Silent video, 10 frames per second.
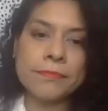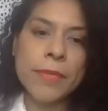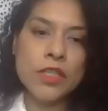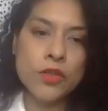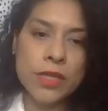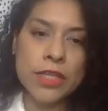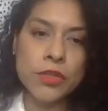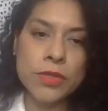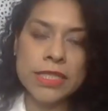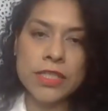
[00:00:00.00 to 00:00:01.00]
make sure that
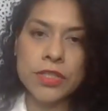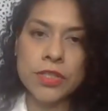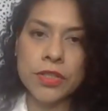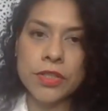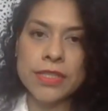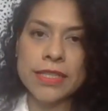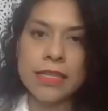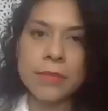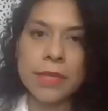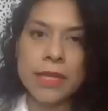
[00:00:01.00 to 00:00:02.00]
you teach your
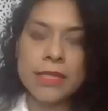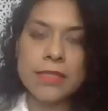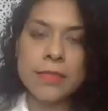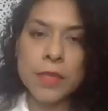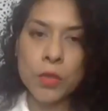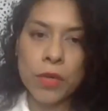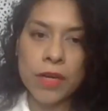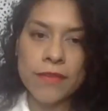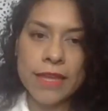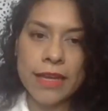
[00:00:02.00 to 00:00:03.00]
team to be
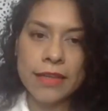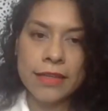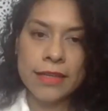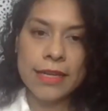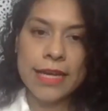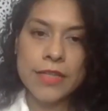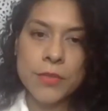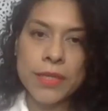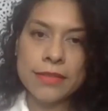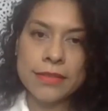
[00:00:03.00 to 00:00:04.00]
aware of that as
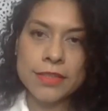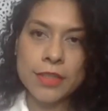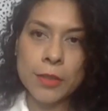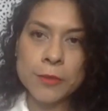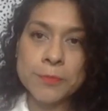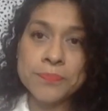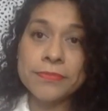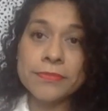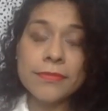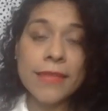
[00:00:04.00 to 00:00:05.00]
well. So
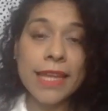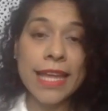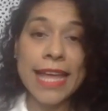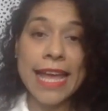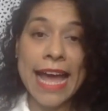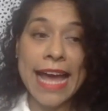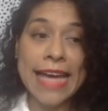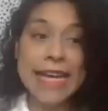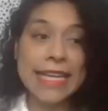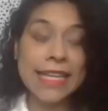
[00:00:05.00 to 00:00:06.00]

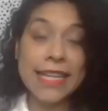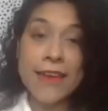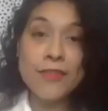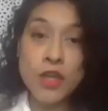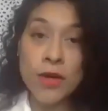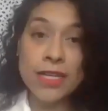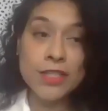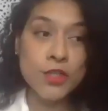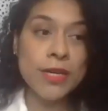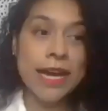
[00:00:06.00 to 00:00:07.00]
I love talking
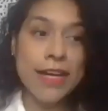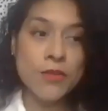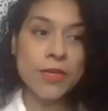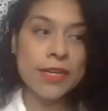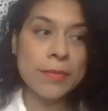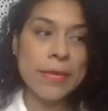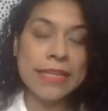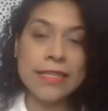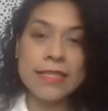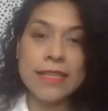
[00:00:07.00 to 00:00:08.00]
to you guys. We're gonna
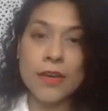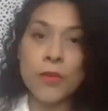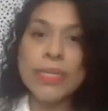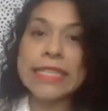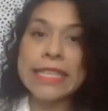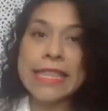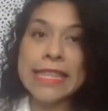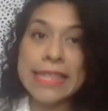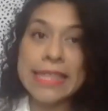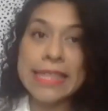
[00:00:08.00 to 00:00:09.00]
make this a weekly
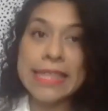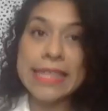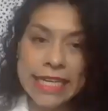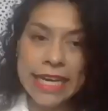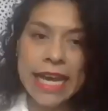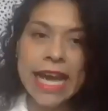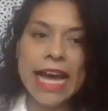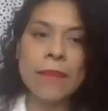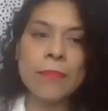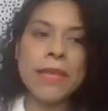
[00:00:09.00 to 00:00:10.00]
thing.
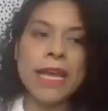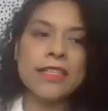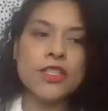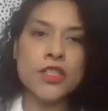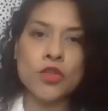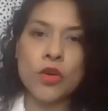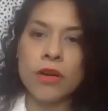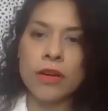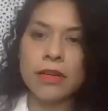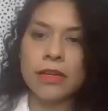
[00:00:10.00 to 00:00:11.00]
I'm not
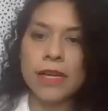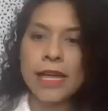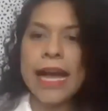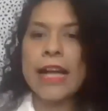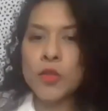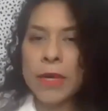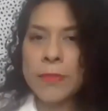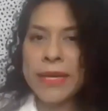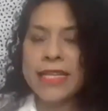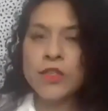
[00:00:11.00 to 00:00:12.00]
sure, I'll do my
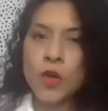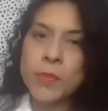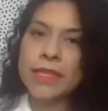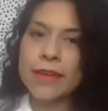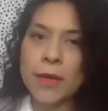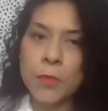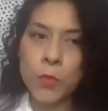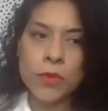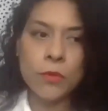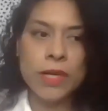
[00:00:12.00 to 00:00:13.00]
best to open it up
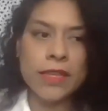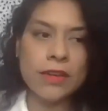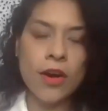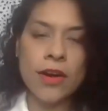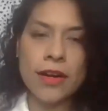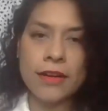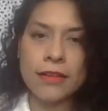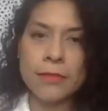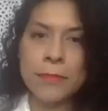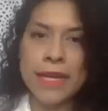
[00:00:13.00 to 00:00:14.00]
with
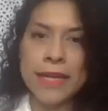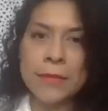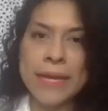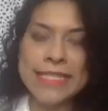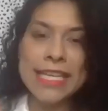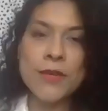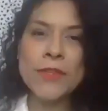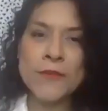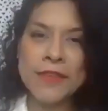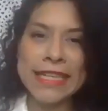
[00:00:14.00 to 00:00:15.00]
my Tea
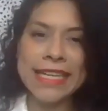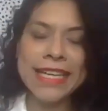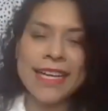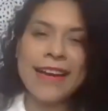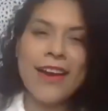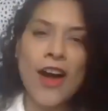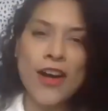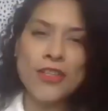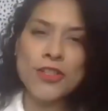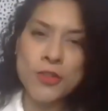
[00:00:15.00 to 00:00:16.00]
with V
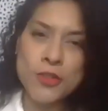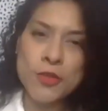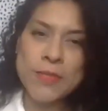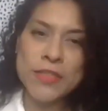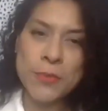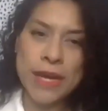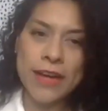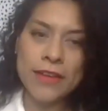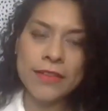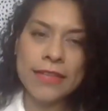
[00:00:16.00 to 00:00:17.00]
on YouTube as
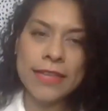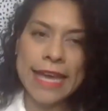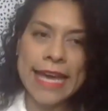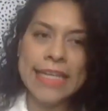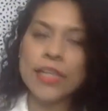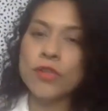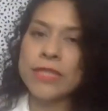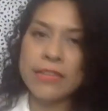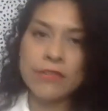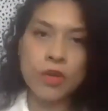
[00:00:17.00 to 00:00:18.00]
well, and it'll
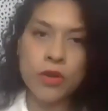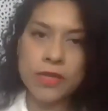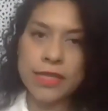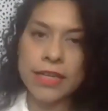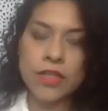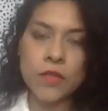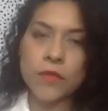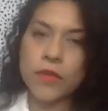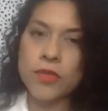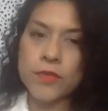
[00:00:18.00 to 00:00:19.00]
stay recorded there. So
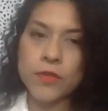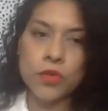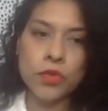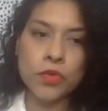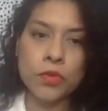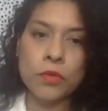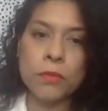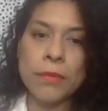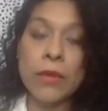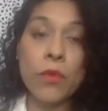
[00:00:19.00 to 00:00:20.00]
for those of you who
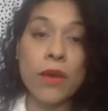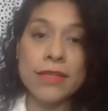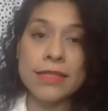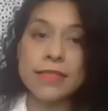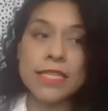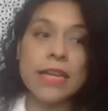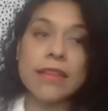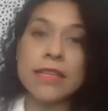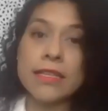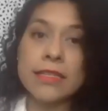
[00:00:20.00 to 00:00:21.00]
may want to share
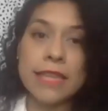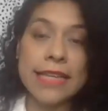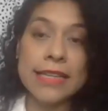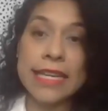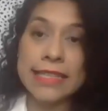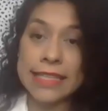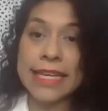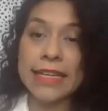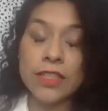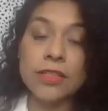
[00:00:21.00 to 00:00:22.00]
this and they didn't
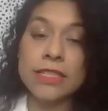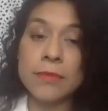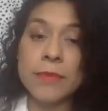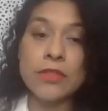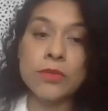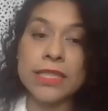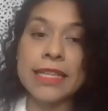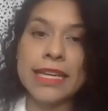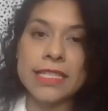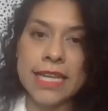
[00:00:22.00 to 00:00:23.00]
get, your teammates who
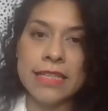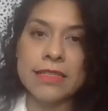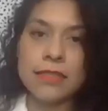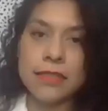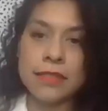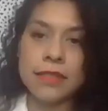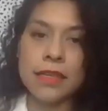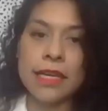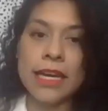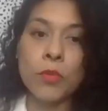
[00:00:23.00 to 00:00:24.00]
didn't get a chance to
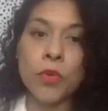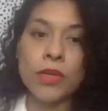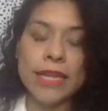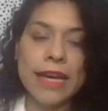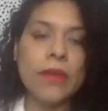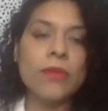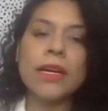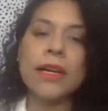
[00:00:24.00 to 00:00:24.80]
get on board now,